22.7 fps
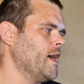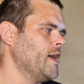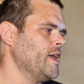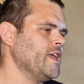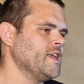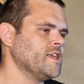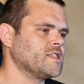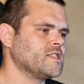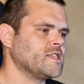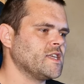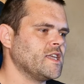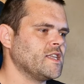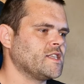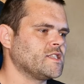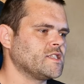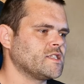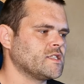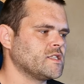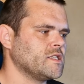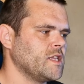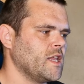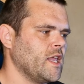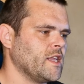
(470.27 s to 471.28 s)

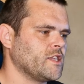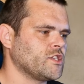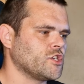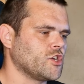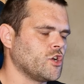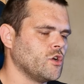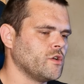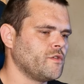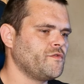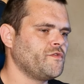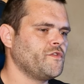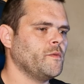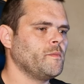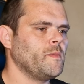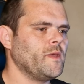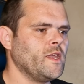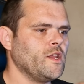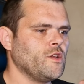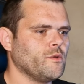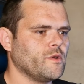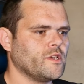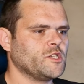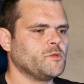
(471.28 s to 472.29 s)
It's good for
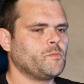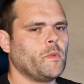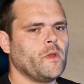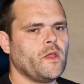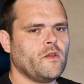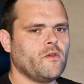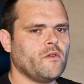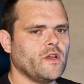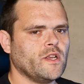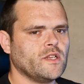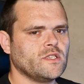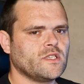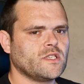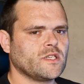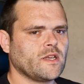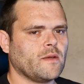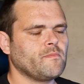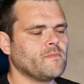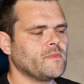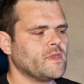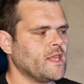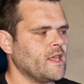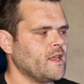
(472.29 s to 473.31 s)
me to experience
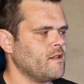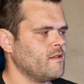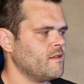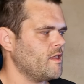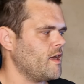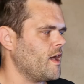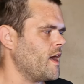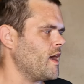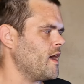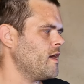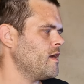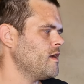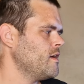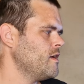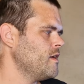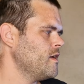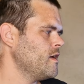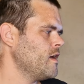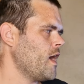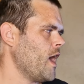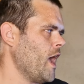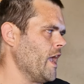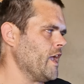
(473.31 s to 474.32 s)
something that
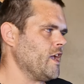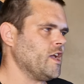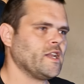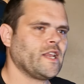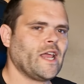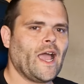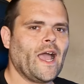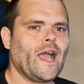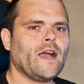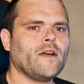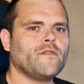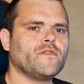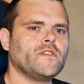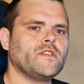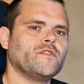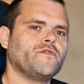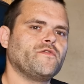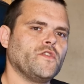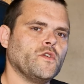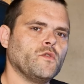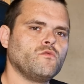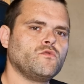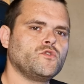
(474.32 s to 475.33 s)
I could have in the
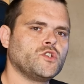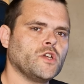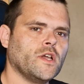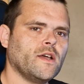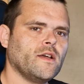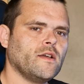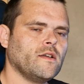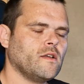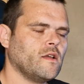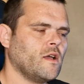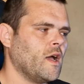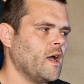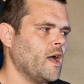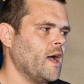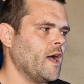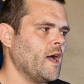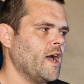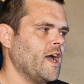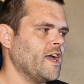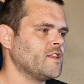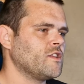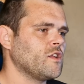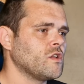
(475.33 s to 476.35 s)
future.
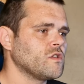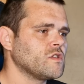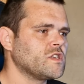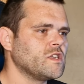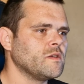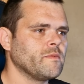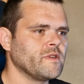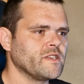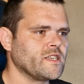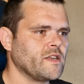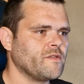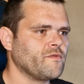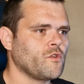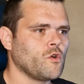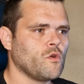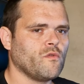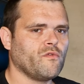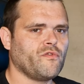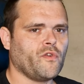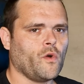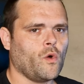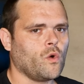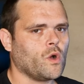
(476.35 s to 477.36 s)
I don't see myself
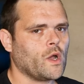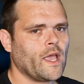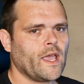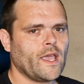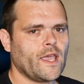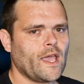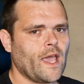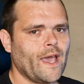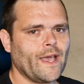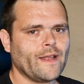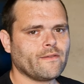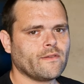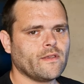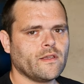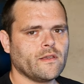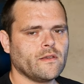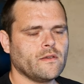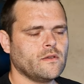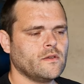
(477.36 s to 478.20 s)
going 4K yet.